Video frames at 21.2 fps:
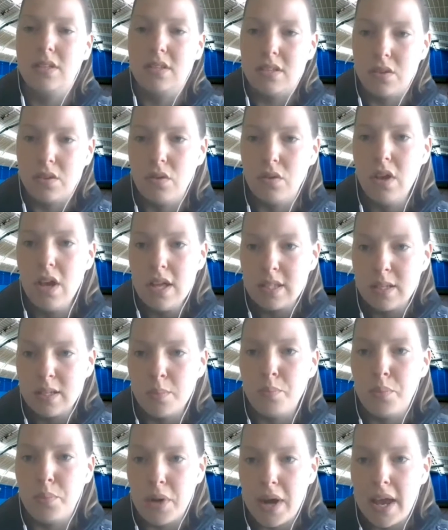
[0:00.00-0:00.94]
to
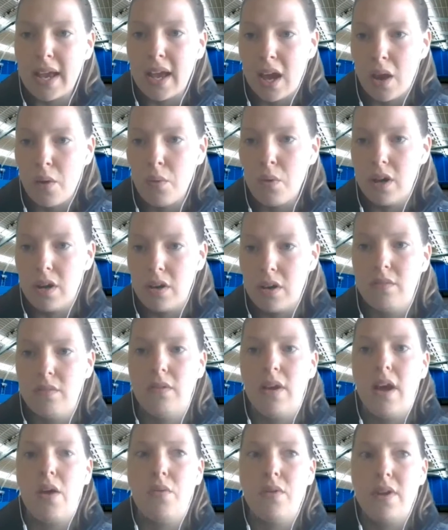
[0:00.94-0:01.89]
bring our
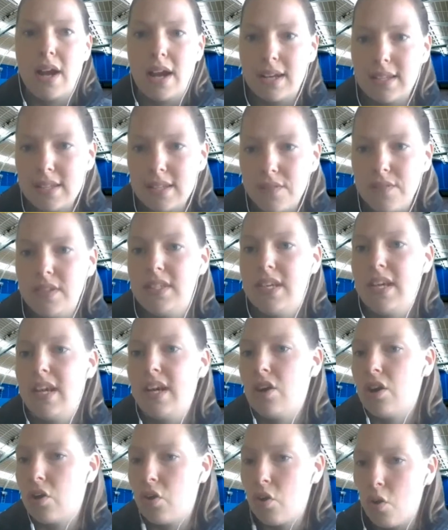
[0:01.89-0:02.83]
activity
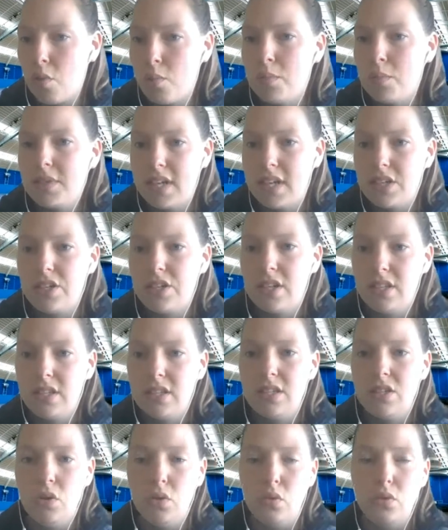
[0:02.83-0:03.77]
and our
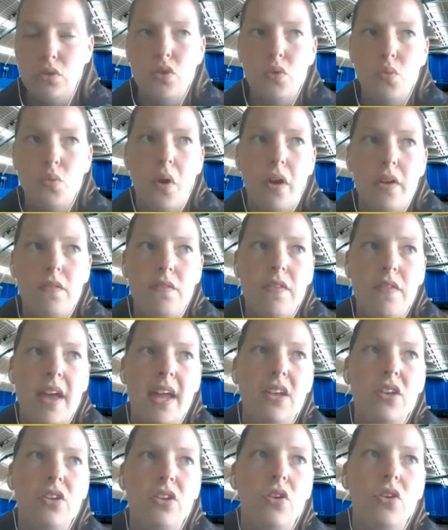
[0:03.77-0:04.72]
competition, you know, to one
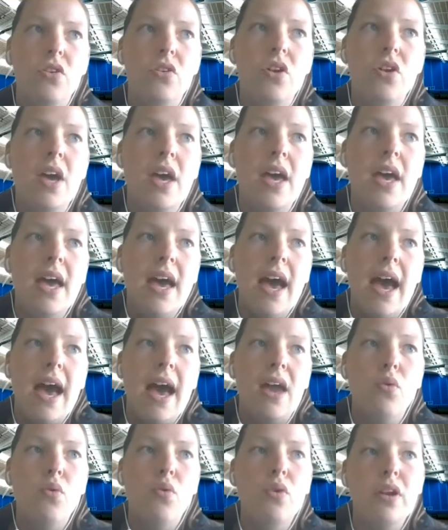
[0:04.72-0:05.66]
venue.
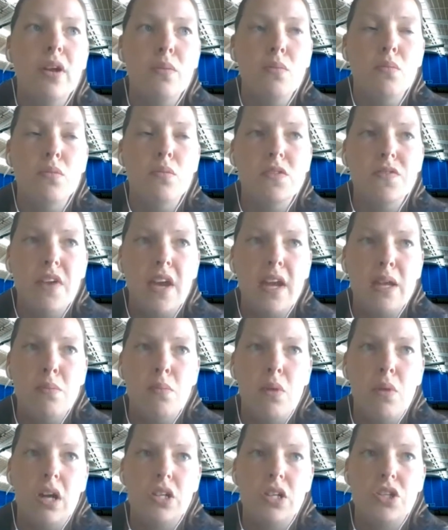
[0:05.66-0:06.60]
And Oriam was very
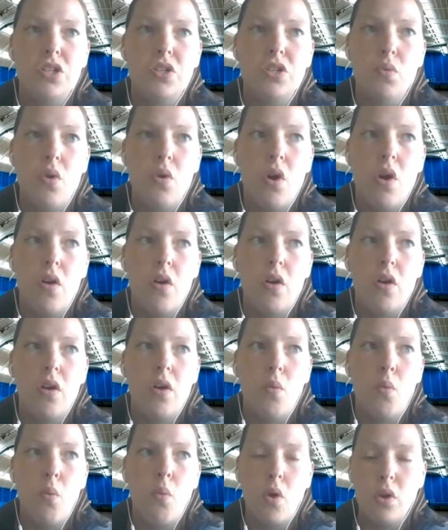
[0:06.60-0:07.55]
much
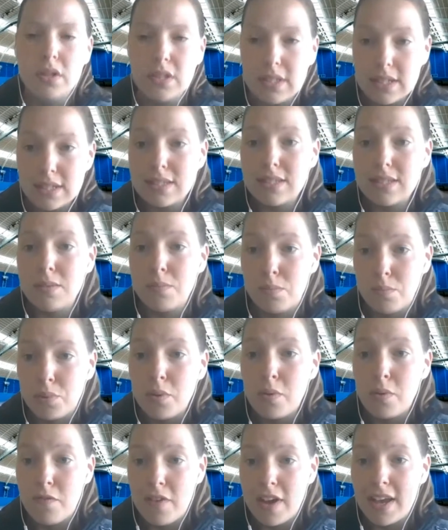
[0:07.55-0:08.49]
wanted to
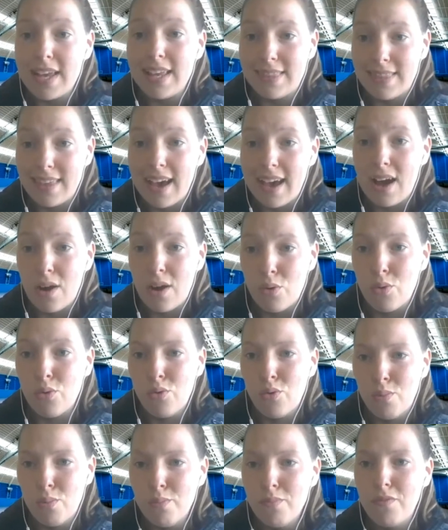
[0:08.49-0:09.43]
provide that
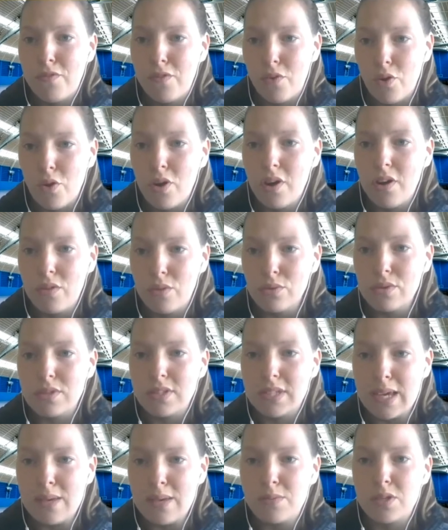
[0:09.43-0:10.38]
home for those
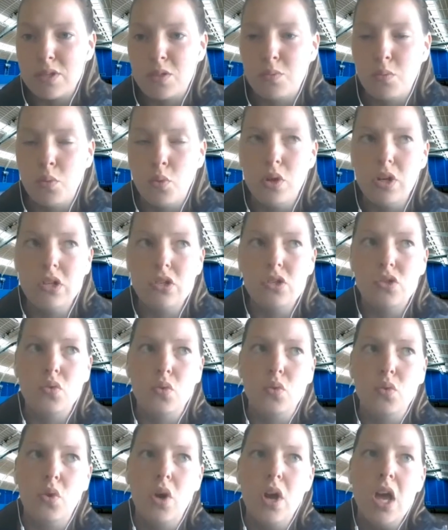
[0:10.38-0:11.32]
types of sports.
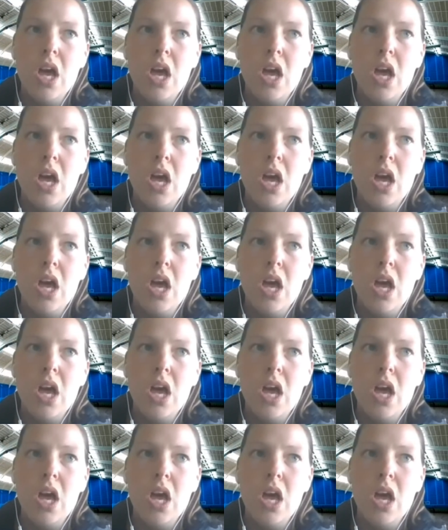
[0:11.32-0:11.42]
So,